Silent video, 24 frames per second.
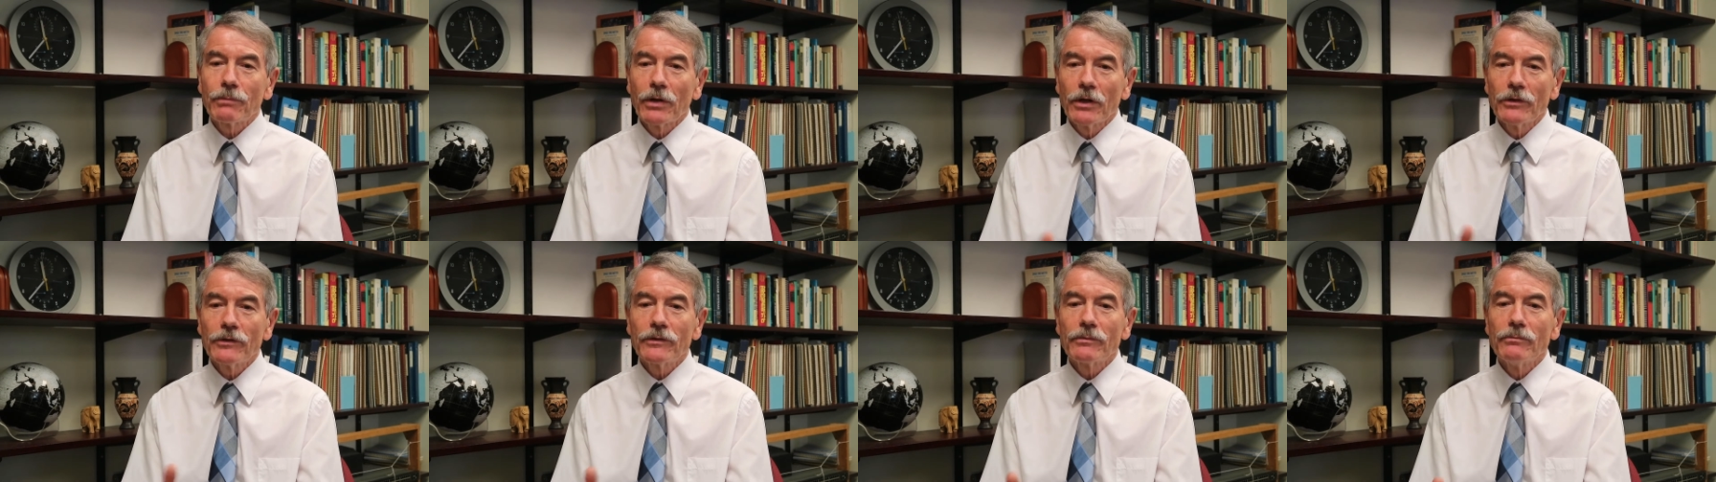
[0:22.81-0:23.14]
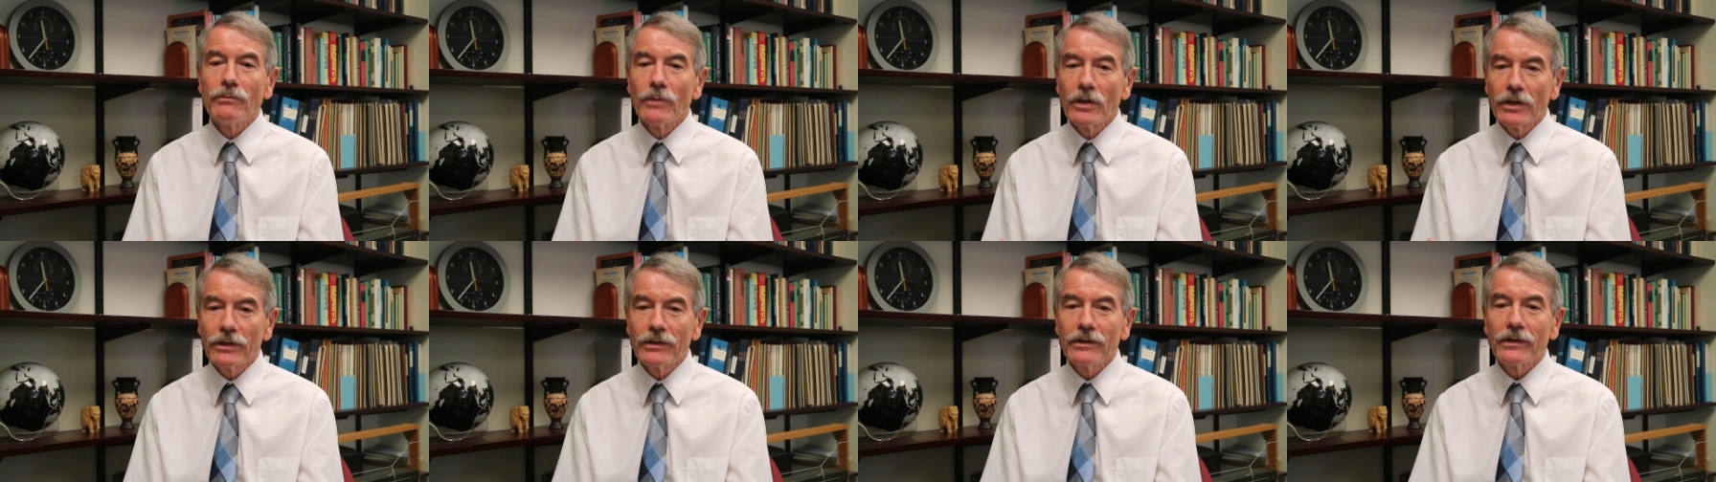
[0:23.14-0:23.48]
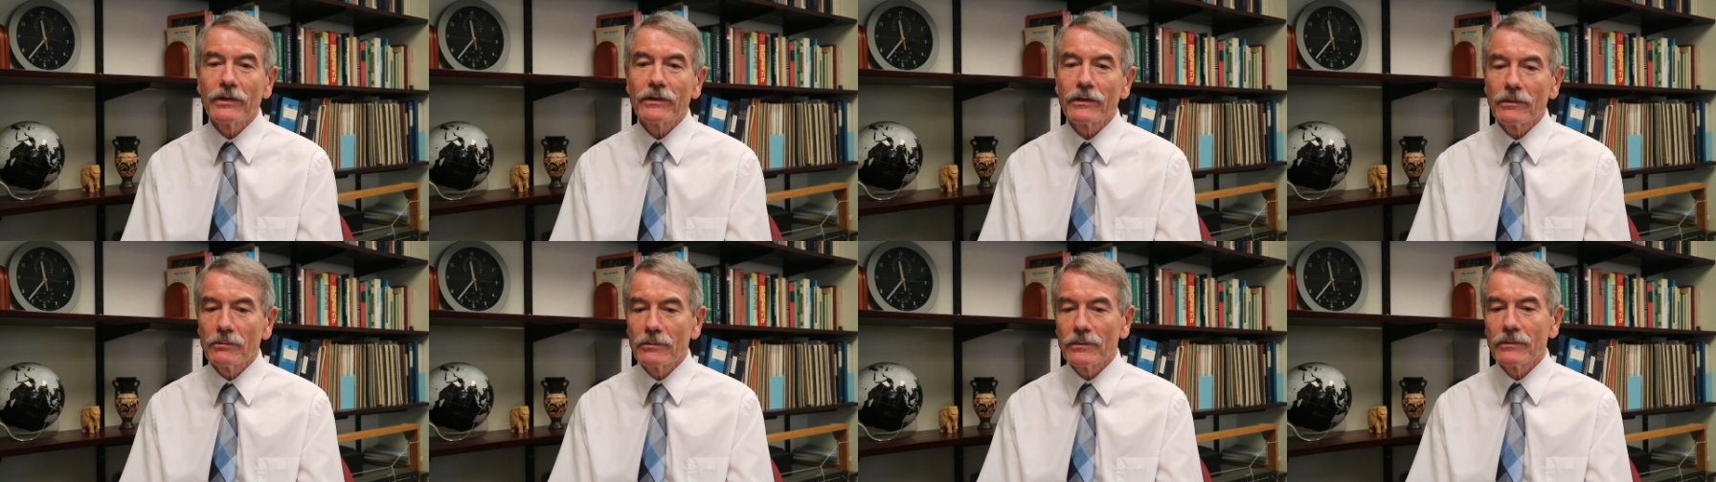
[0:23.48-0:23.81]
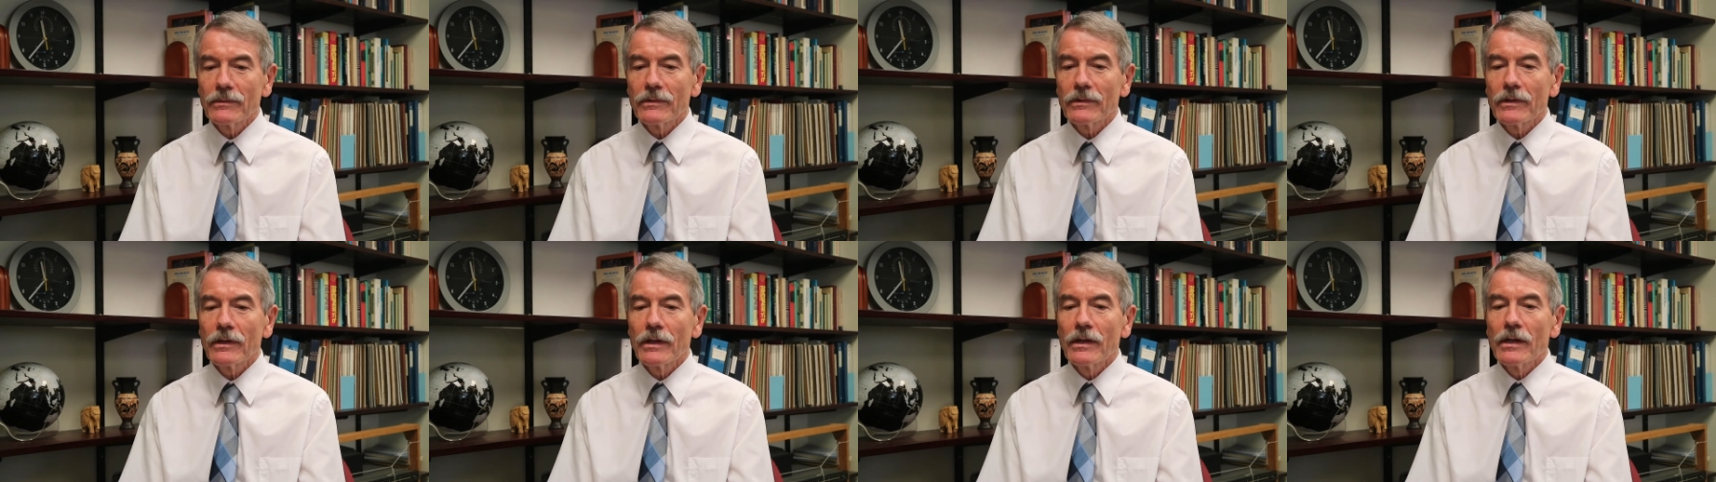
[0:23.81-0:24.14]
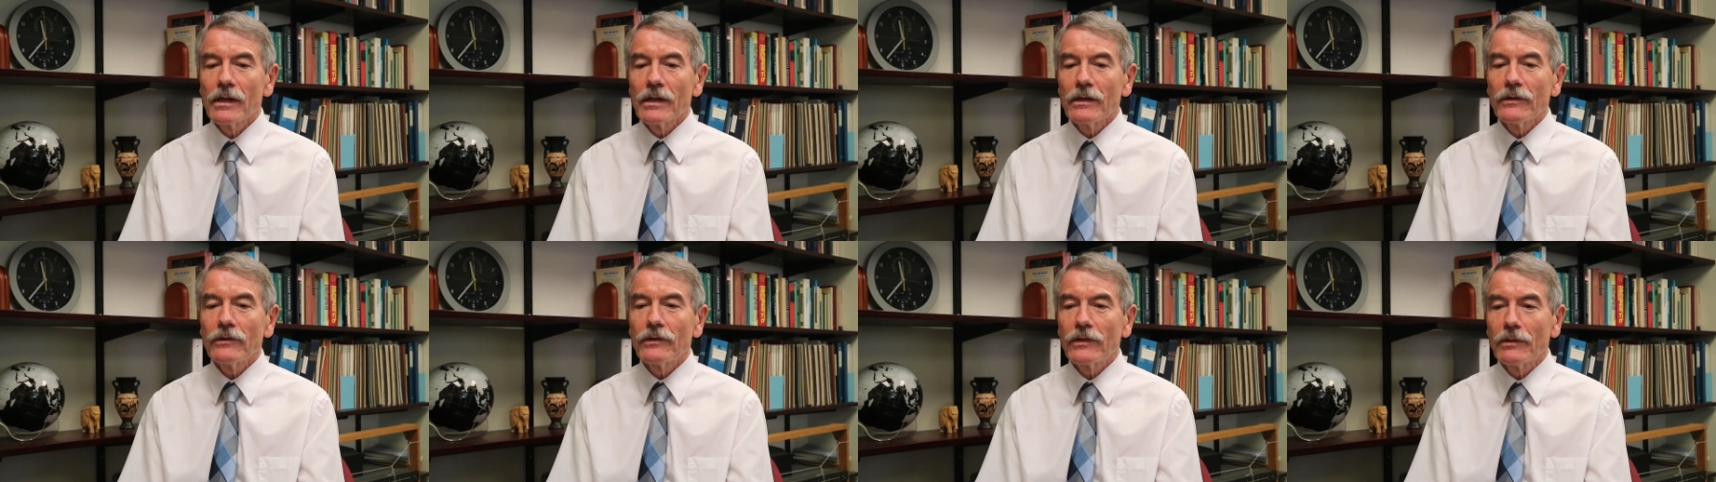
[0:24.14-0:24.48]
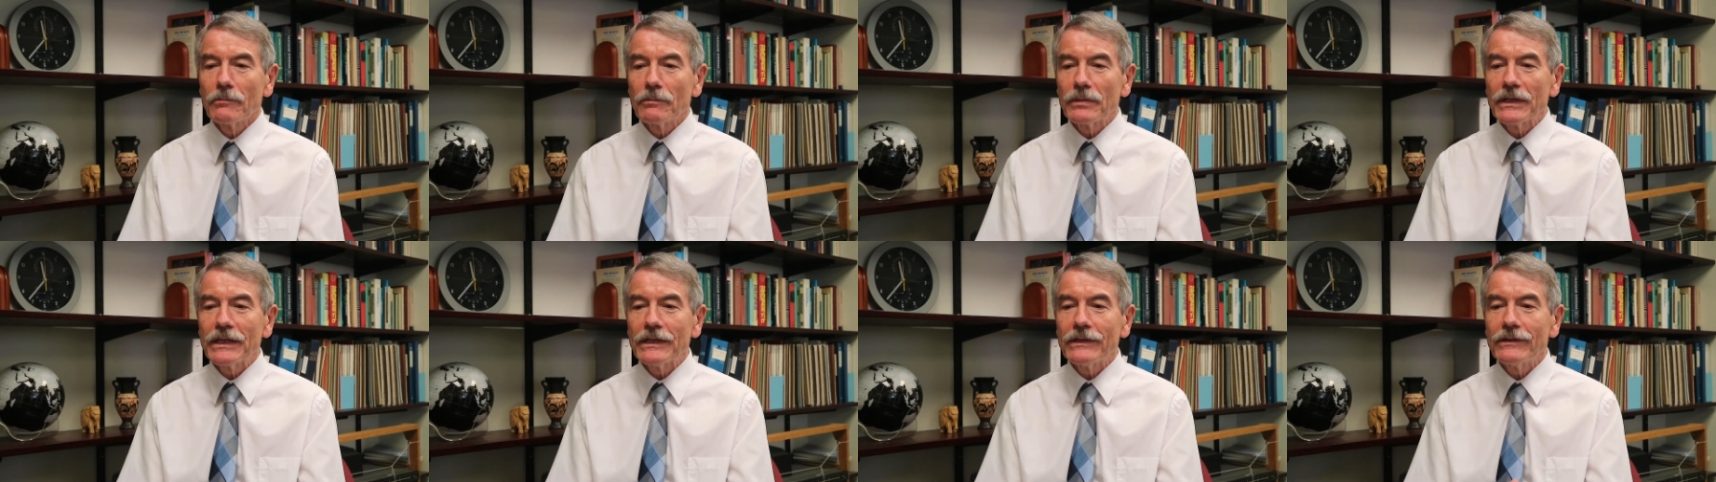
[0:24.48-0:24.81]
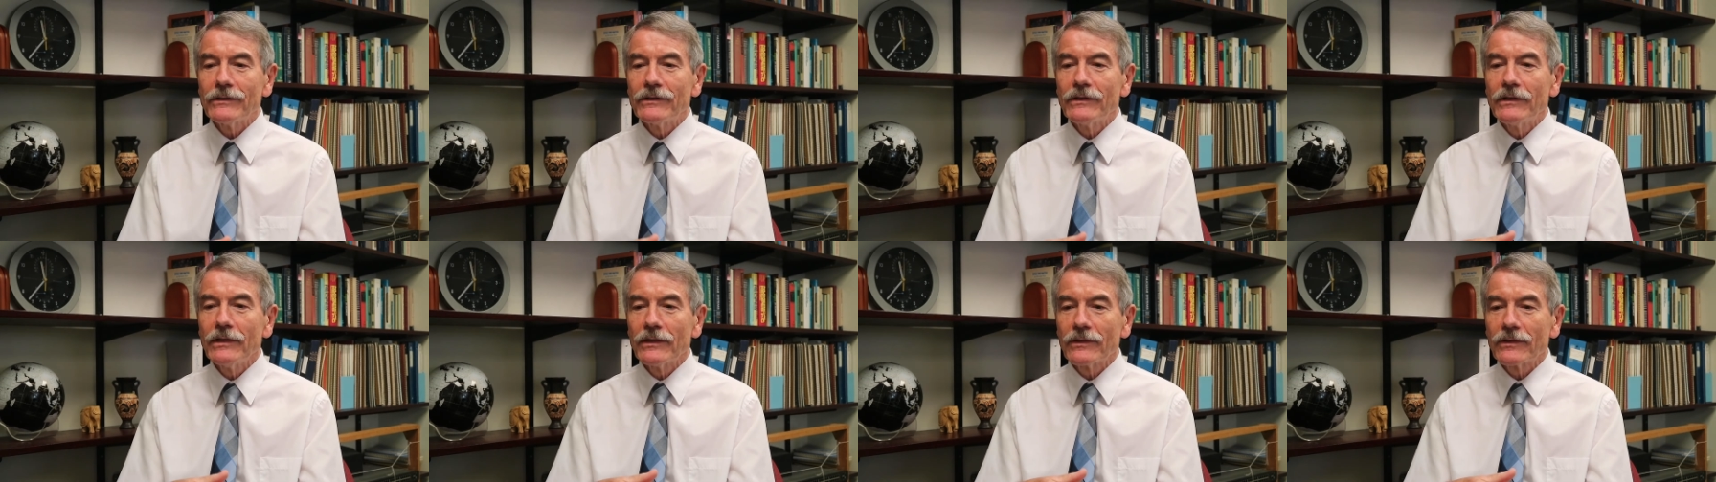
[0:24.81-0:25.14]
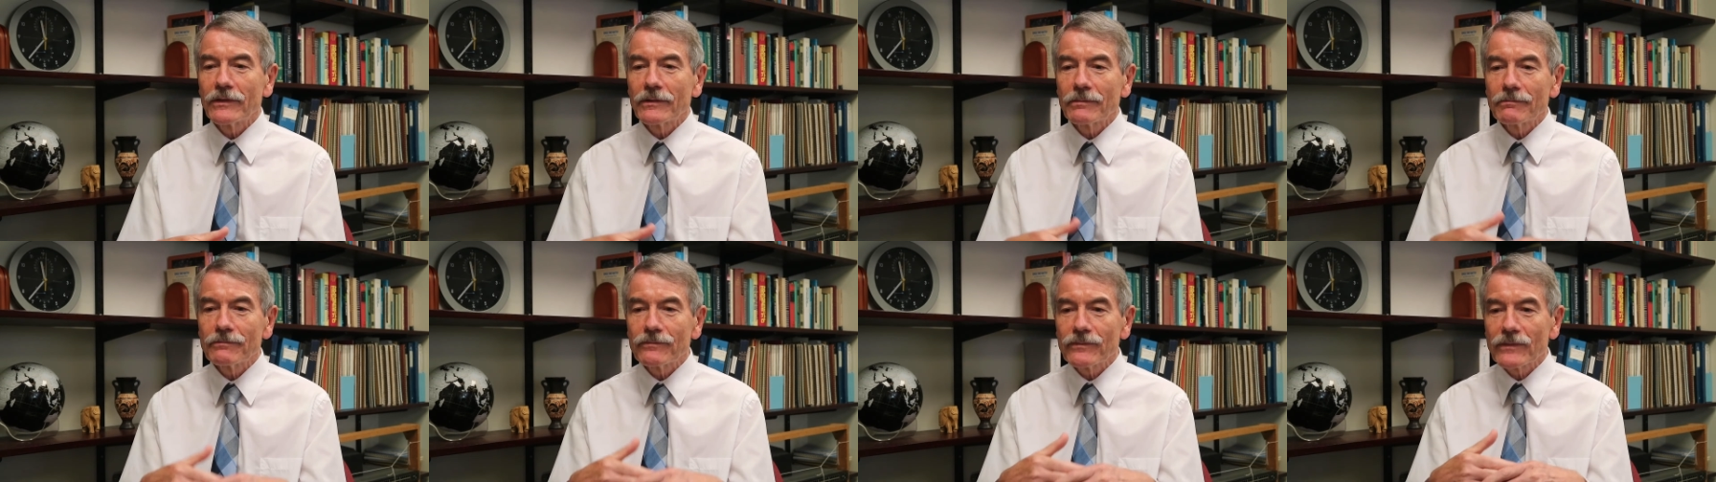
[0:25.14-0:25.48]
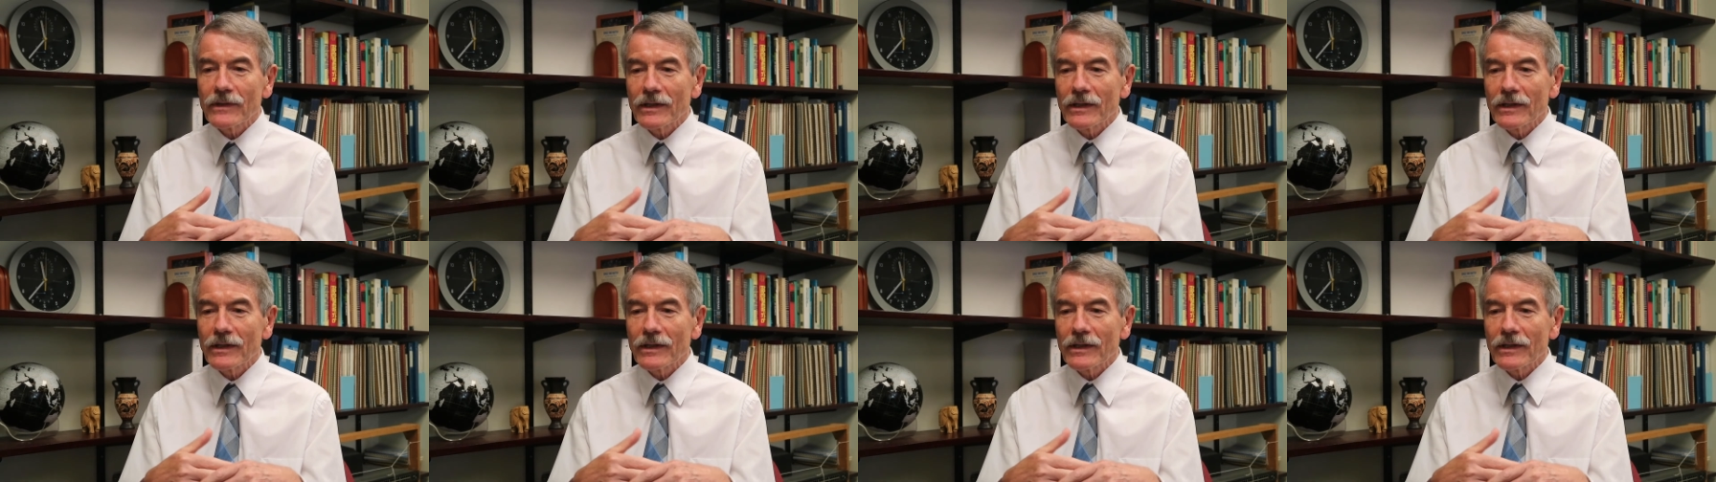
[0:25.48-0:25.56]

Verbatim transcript: postmodernism simply dis